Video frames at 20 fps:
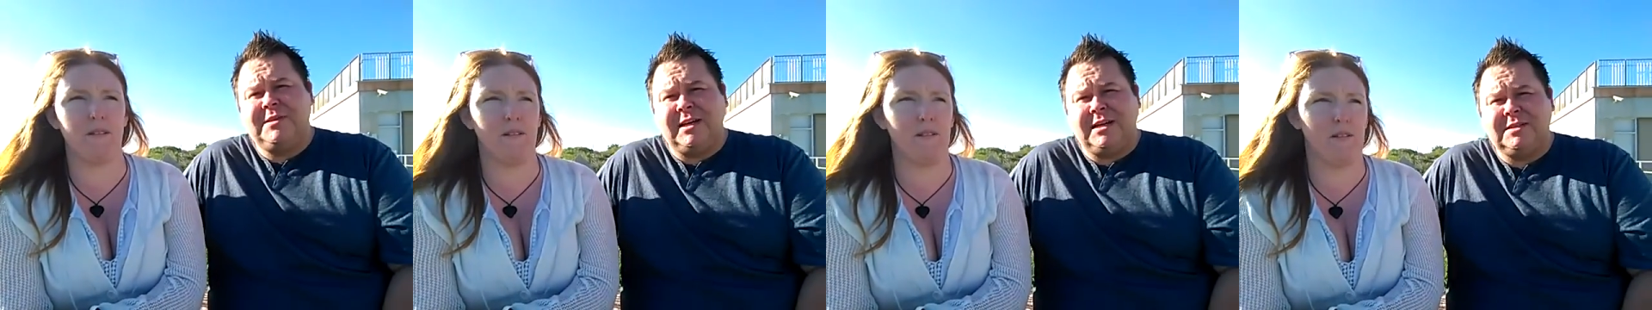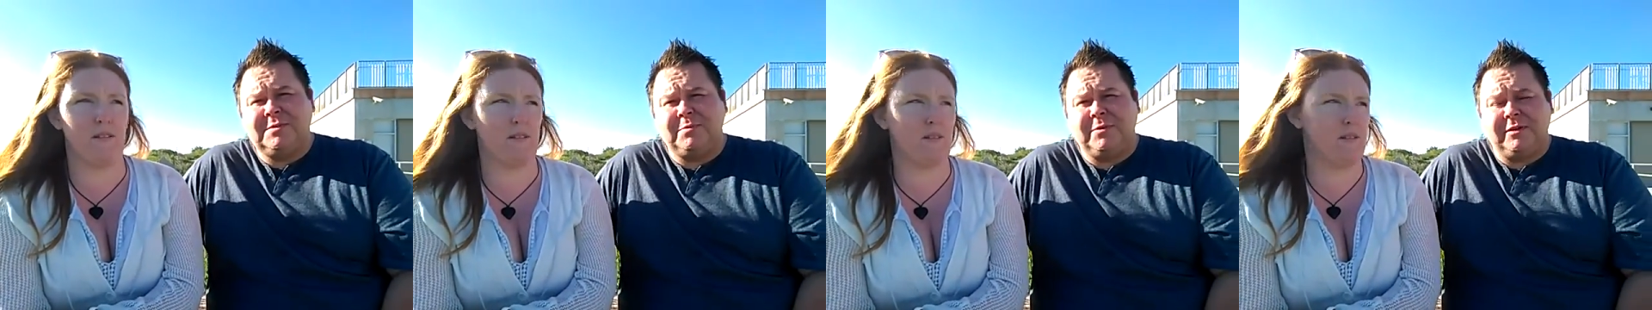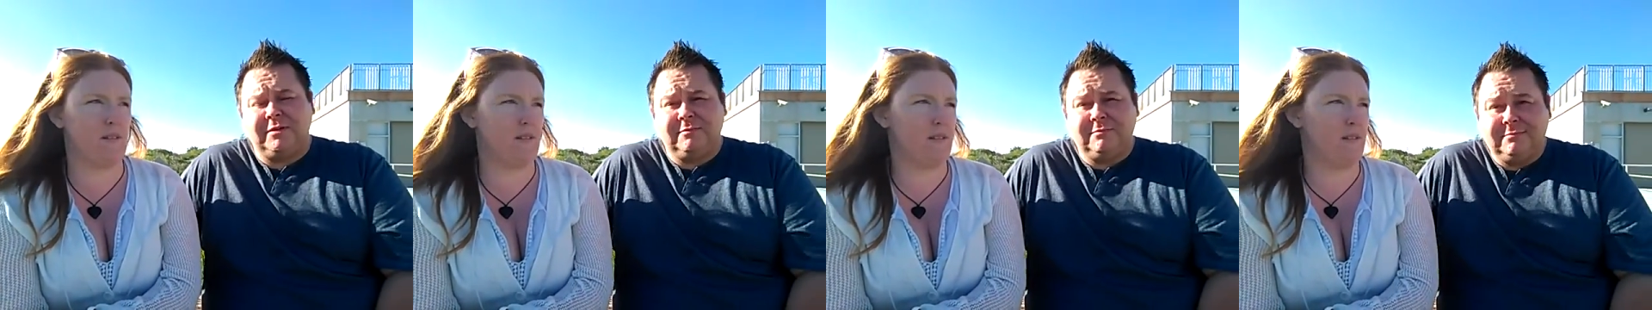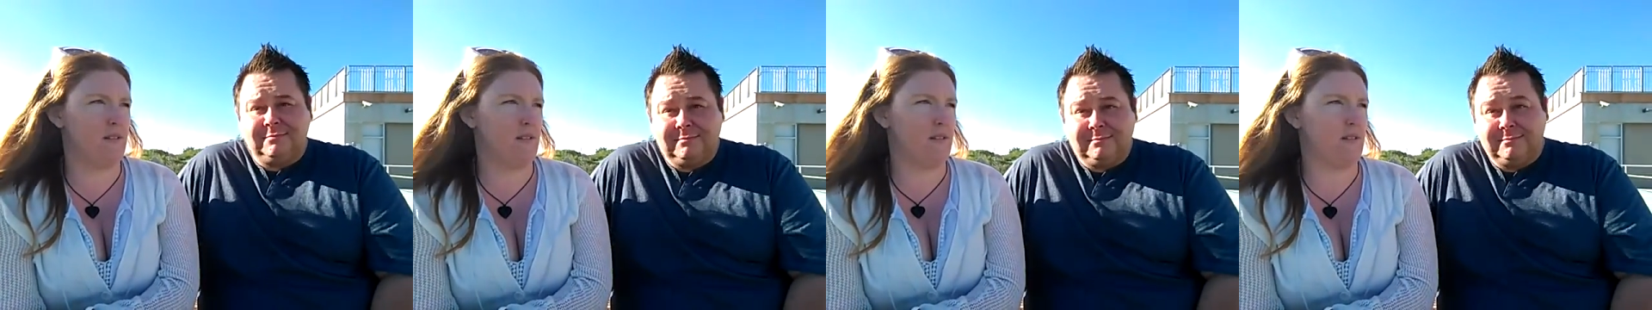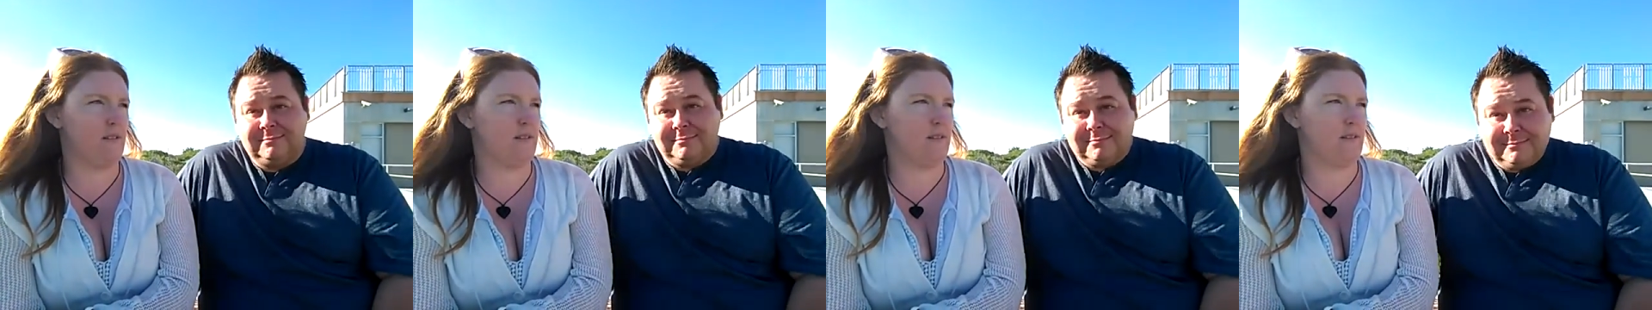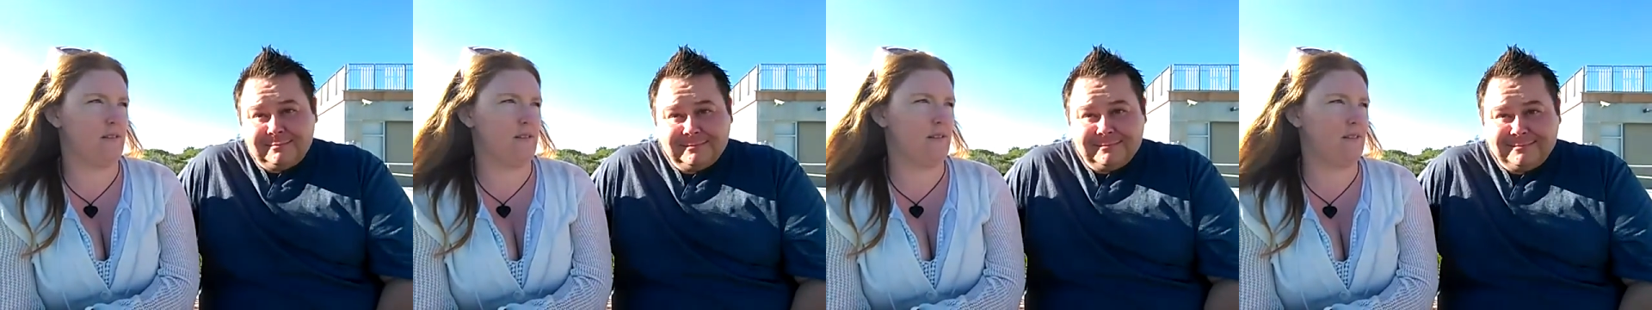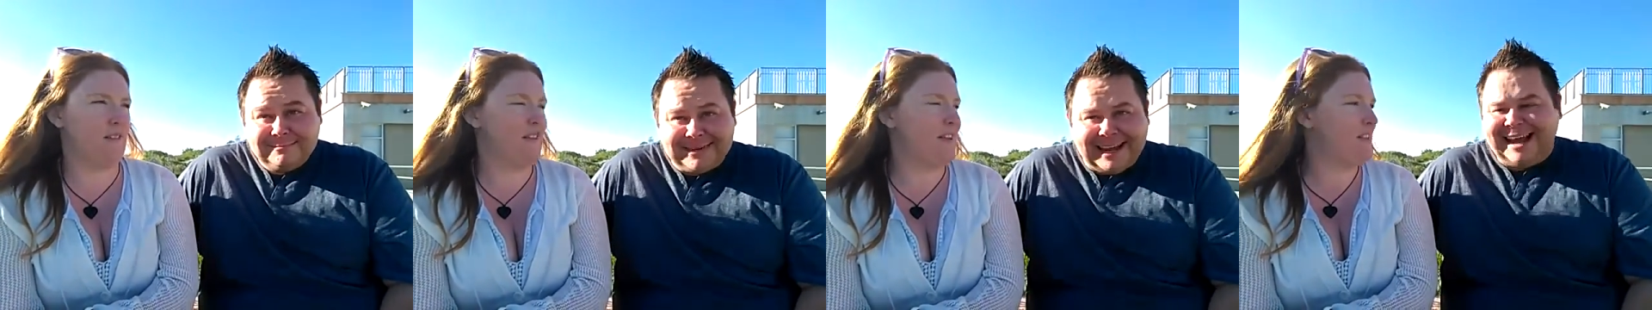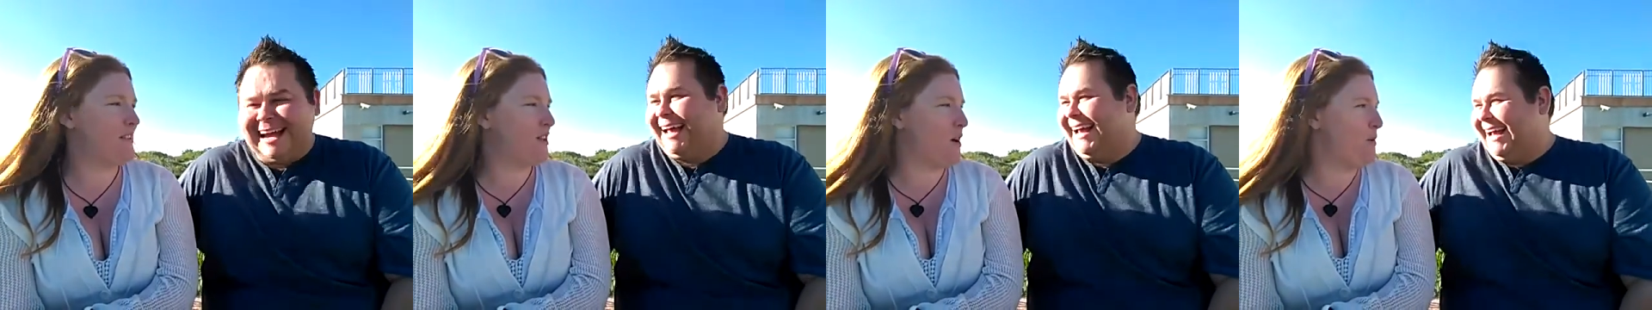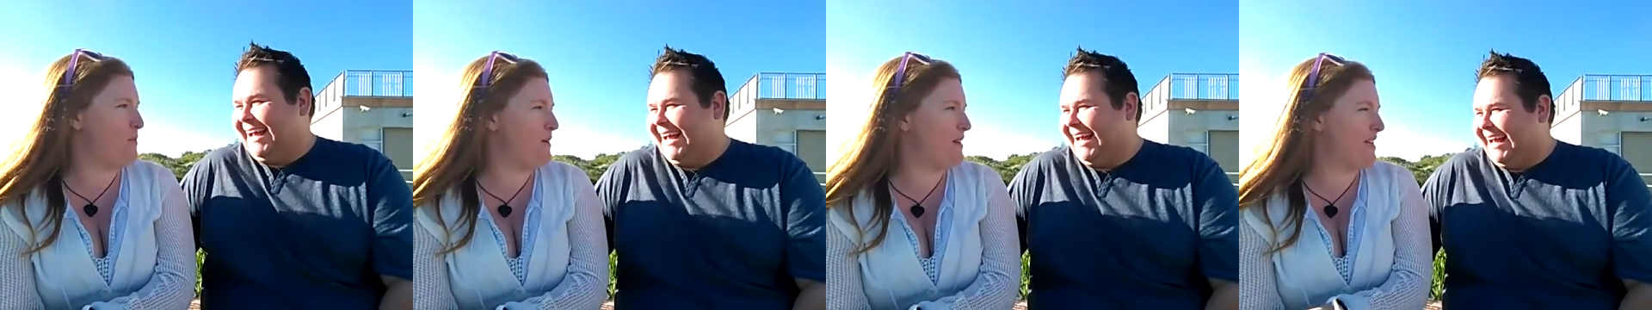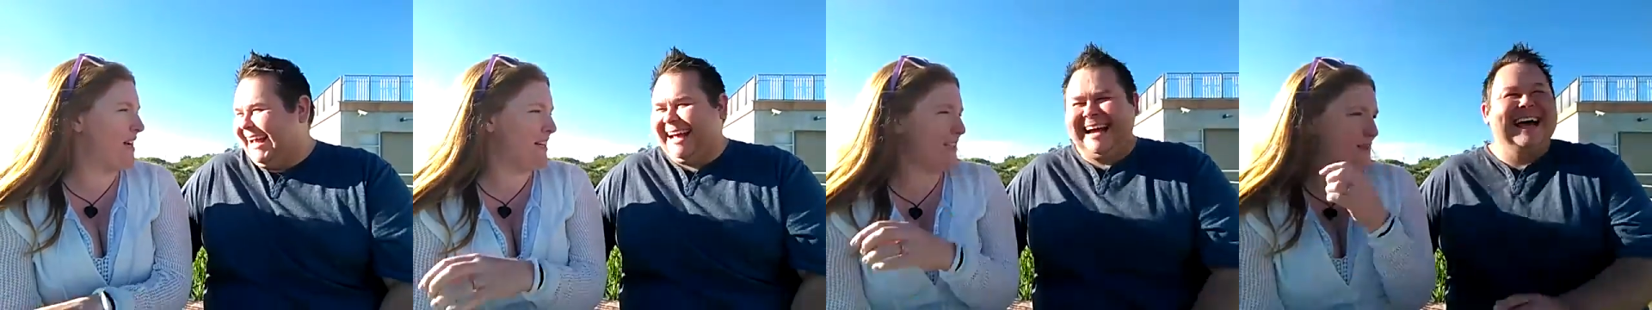Speaker 1: desperate. Don't
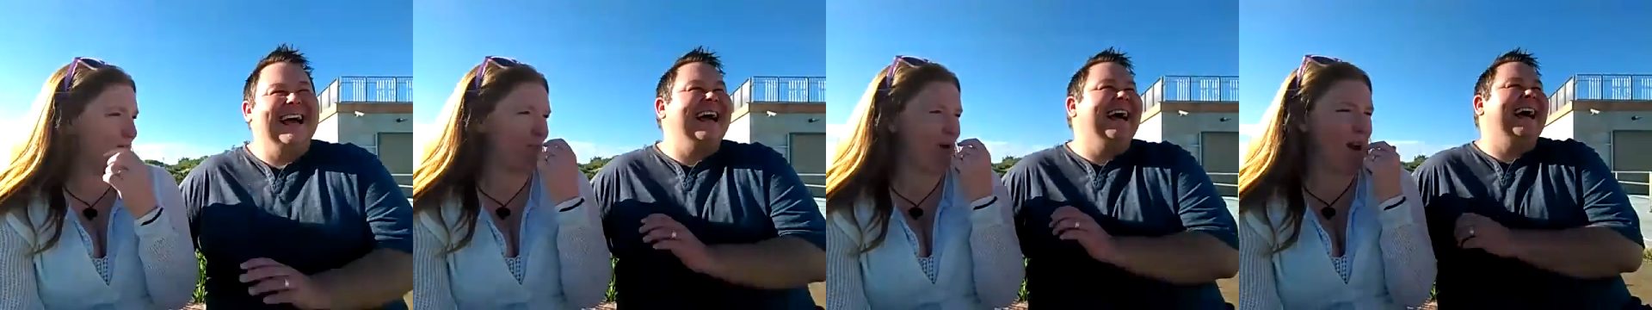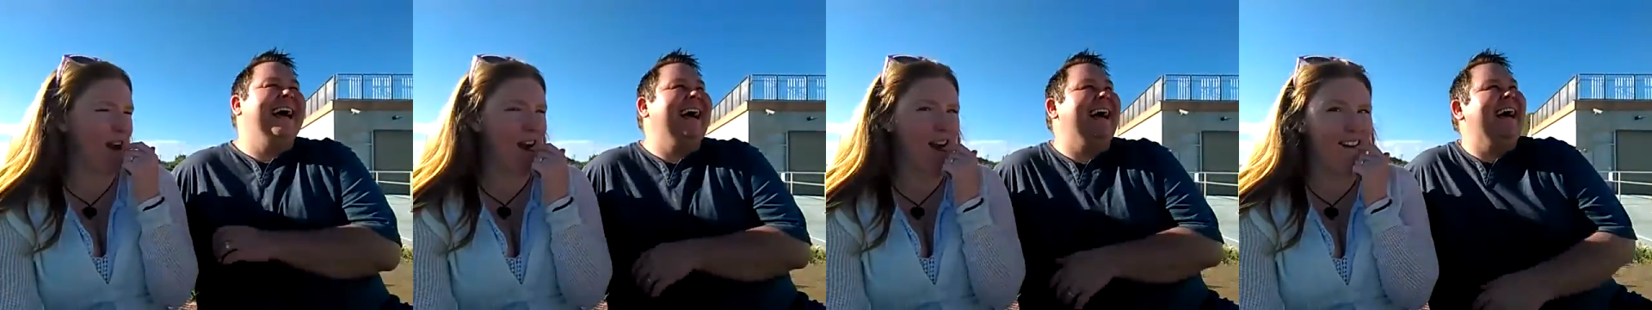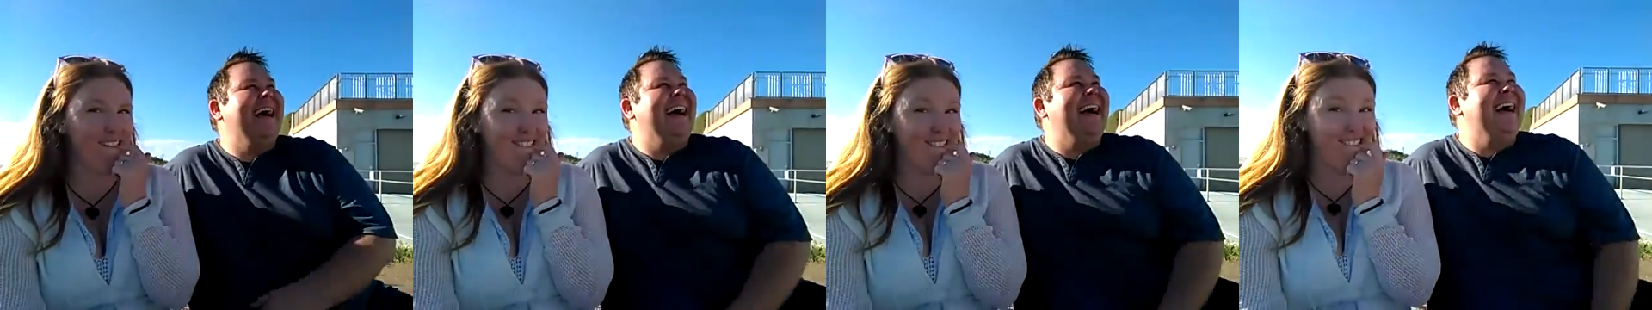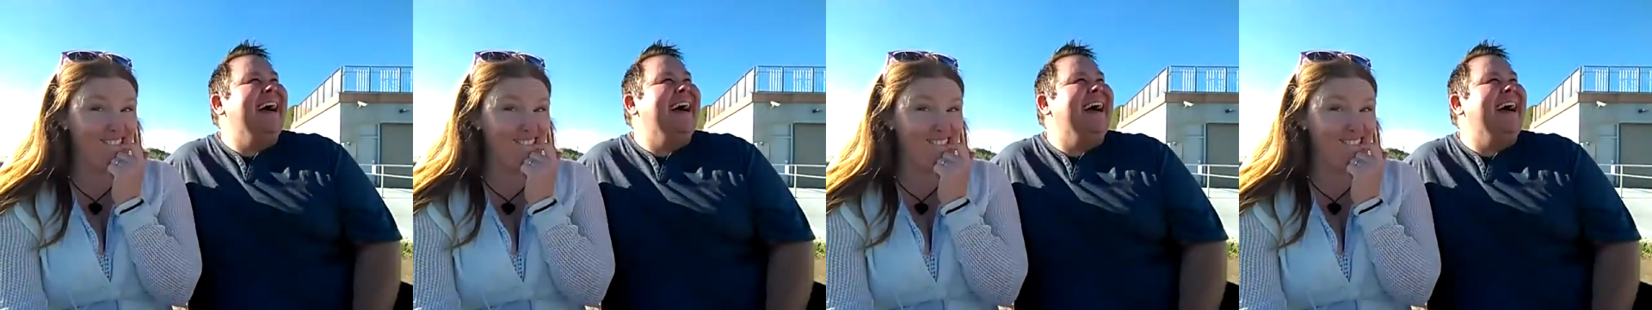
Speaker 2: be desperate.